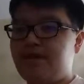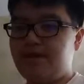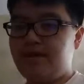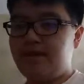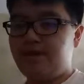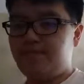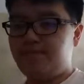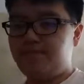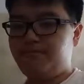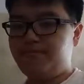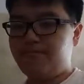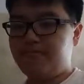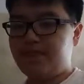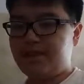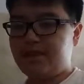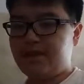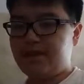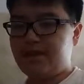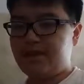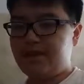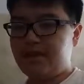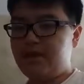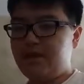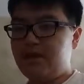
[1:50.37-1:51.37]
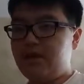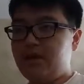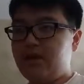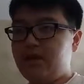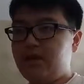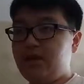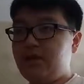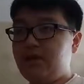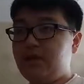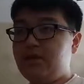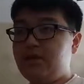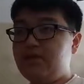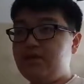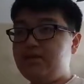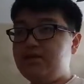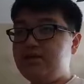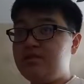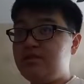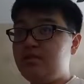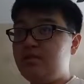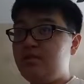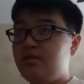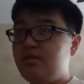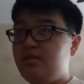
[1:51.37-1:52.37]
Yeah.
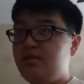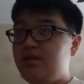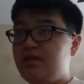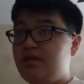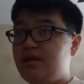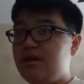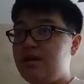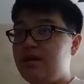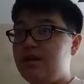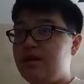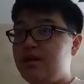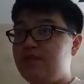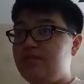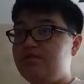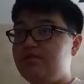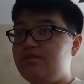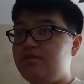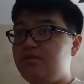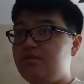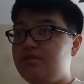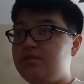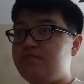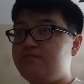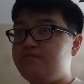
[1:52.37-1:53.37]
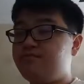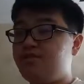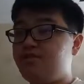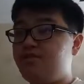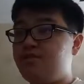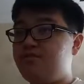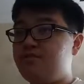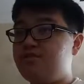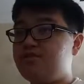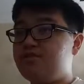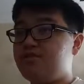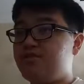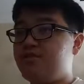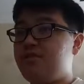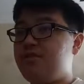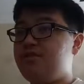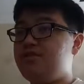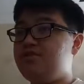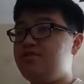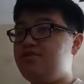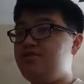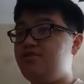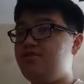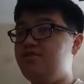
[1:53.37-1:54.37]
So yeah, it shows pretty much the
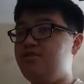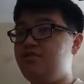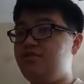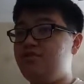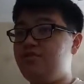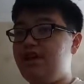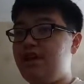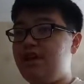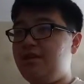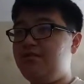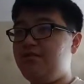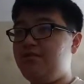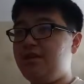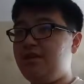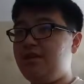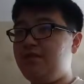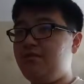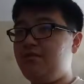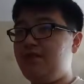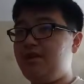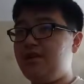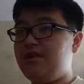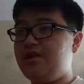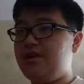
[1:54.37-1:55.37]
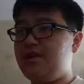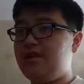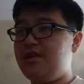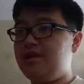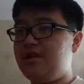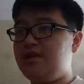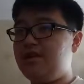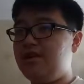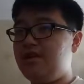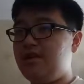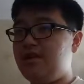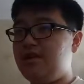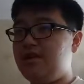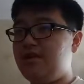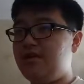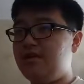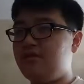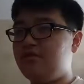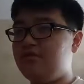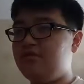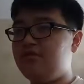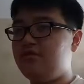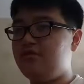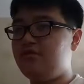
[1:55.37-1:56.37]
Rage 2 new gameplay and whatnot,
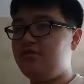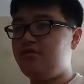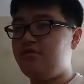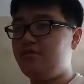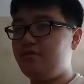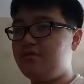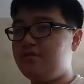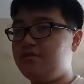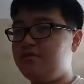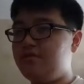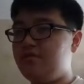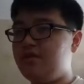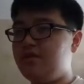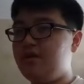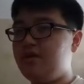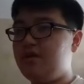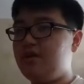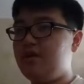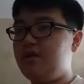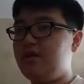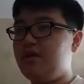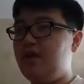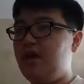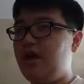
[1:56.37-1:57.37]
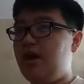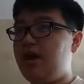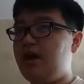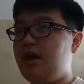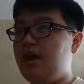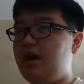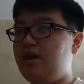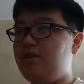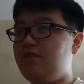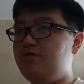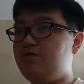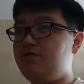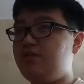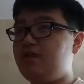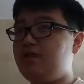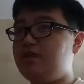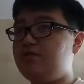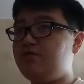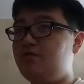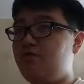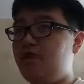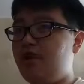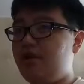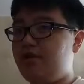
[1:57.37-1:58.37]
and also a new voice, and you play
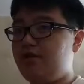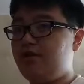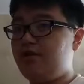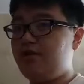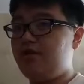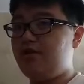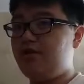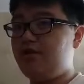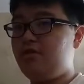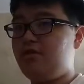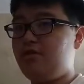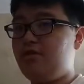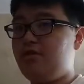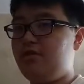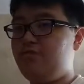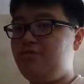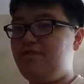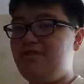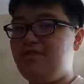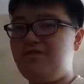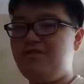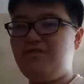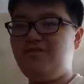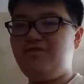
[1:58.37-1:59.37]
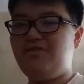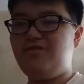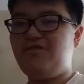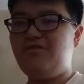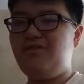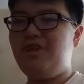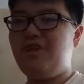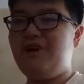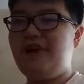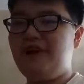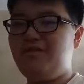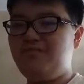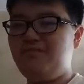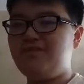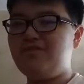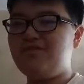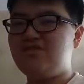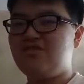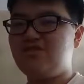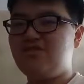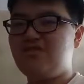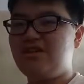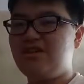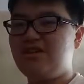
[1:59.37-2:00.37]
as Walker. We don't know what happened
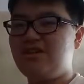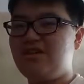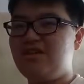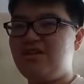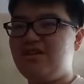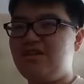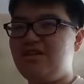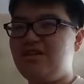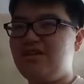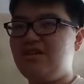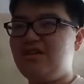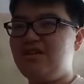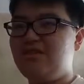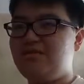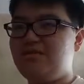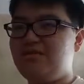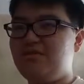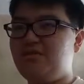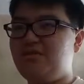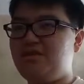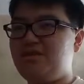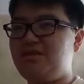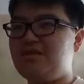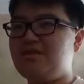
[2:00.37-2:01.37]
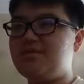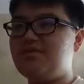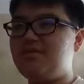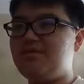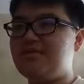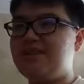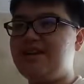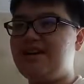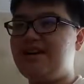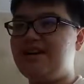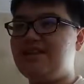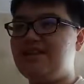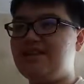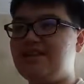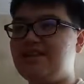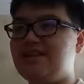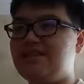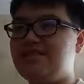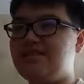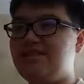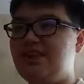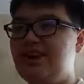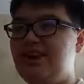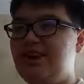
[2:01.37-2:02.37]
to, re- to the previous
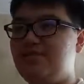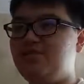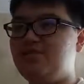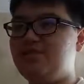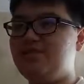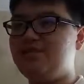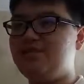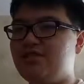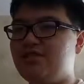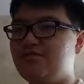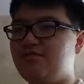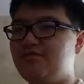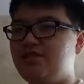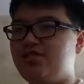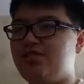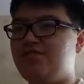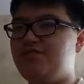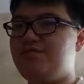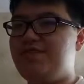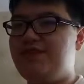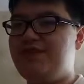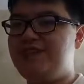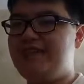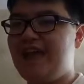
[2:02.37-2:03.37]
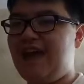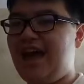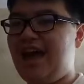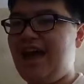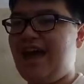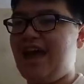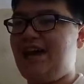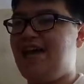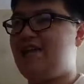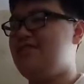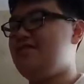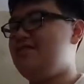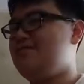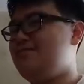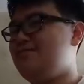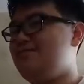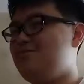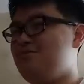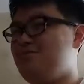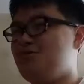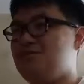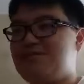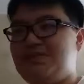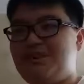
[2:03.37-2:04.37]
protagonist. I'm gonna presume he died
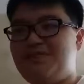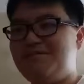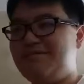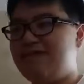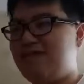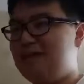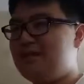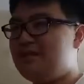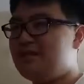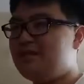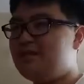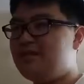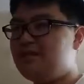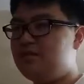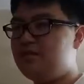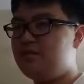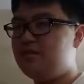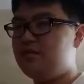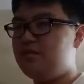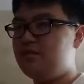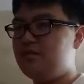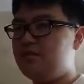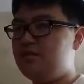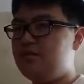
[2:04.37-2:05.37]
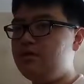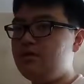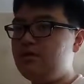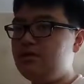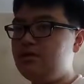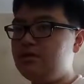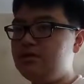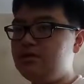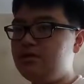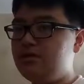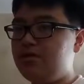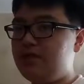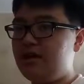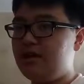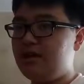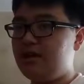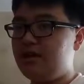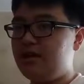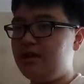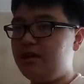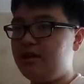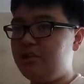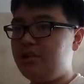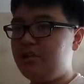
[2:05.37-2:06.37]
or something. So
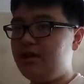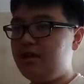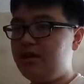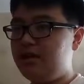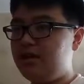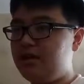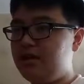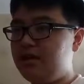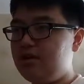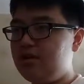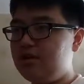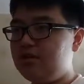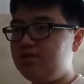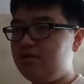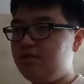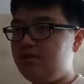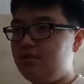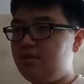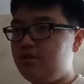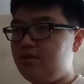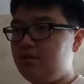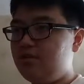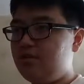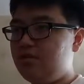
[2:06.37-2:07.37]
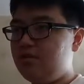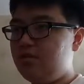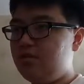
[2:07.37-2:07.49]
yeah, you play as well.